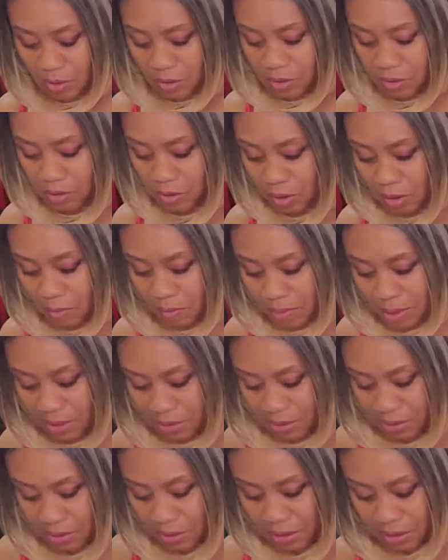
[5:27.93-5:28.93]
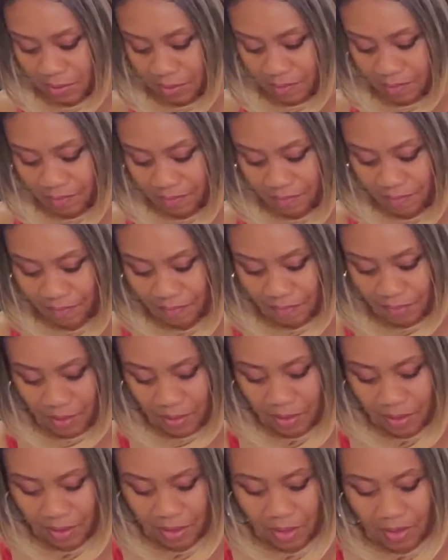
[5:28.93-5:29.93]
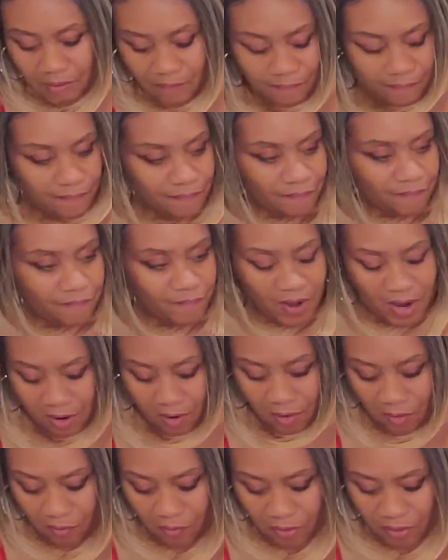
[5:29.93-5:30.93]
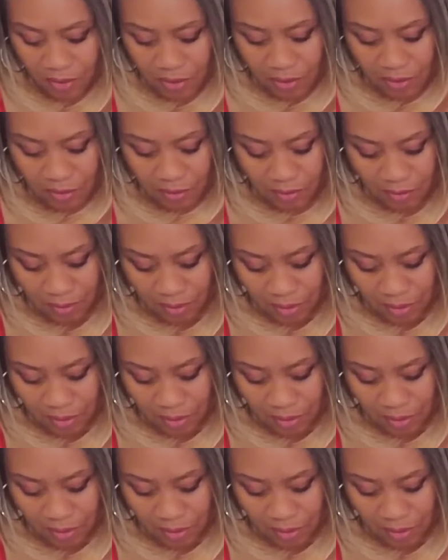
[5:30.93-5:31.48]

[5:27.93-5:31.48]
Start mixing it. You hear that fire over here?